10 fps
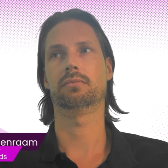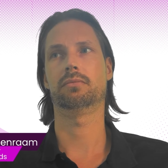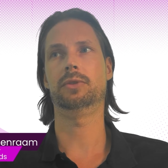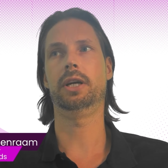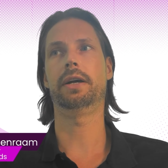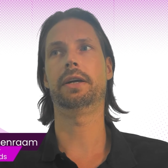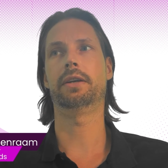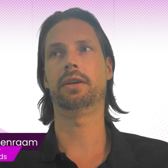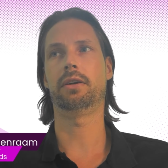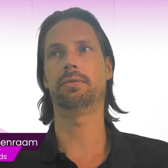Yeah,
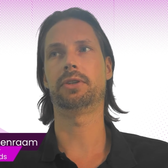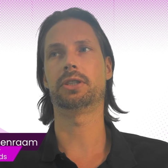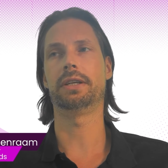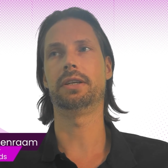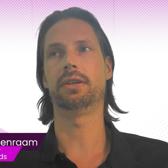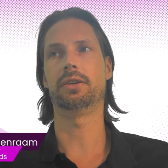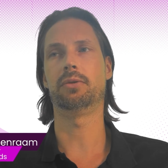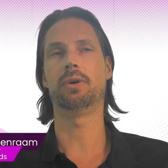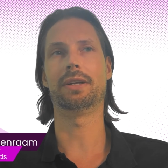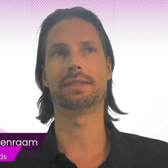and obviously the
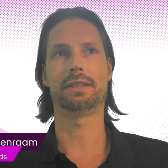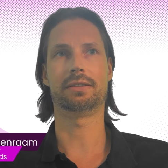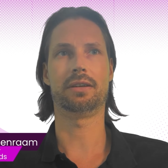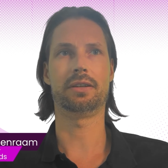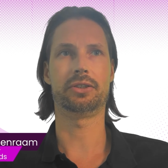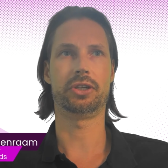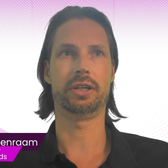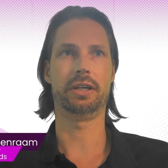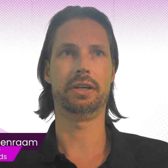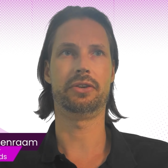wallet
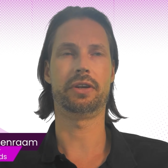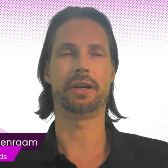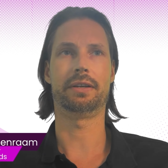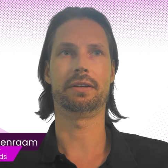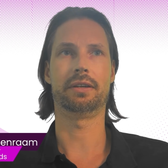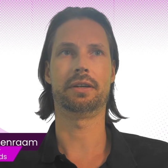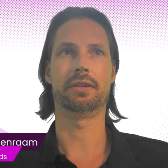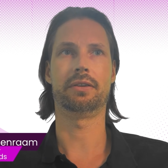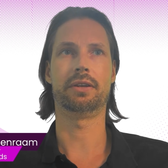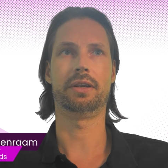technologies and
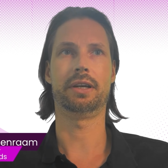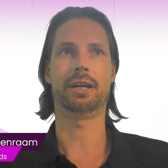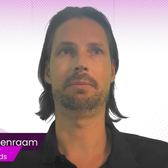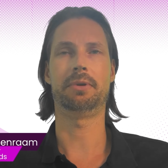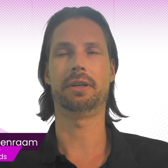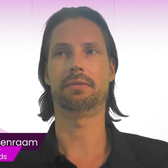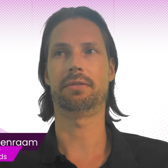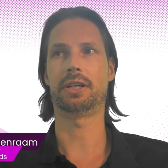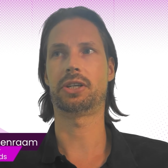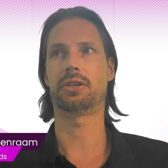the
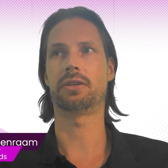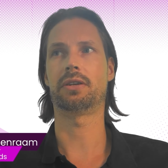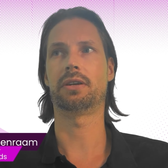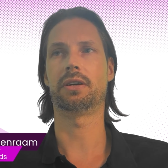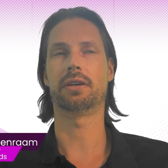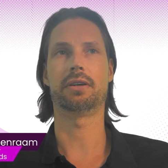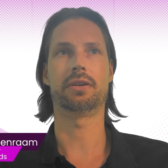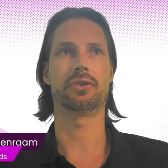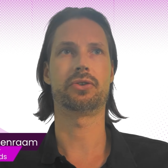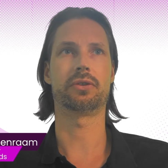
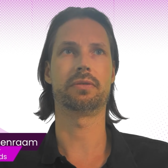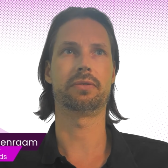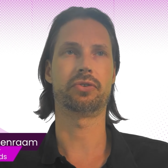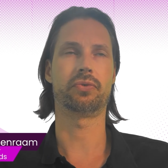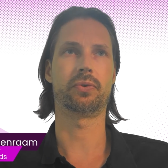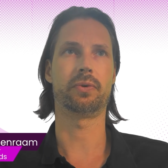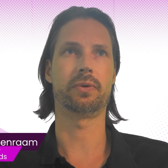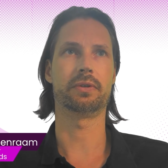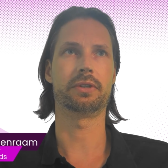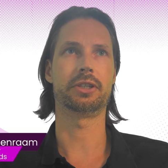IPFS service
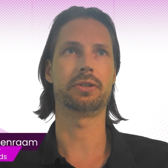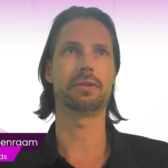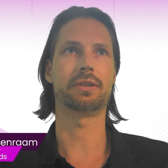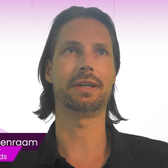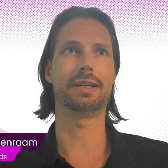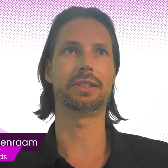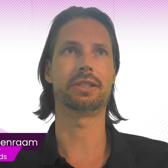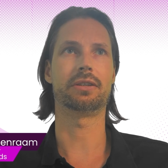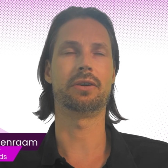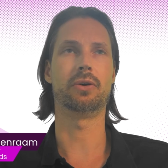for
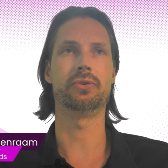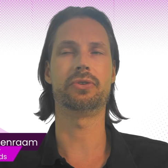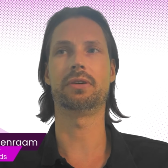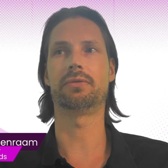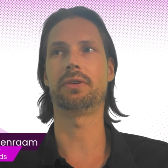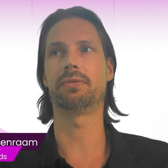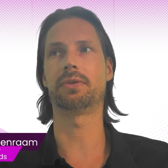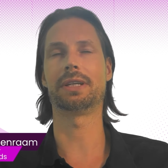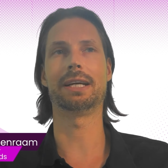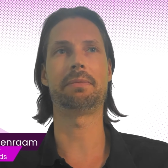decentralized hosting of
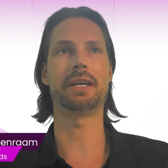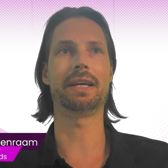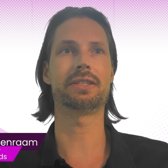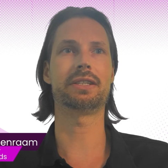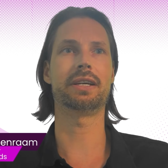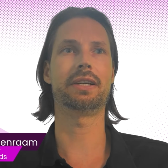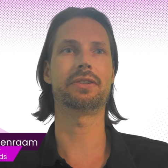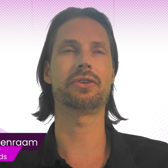different gaming assets.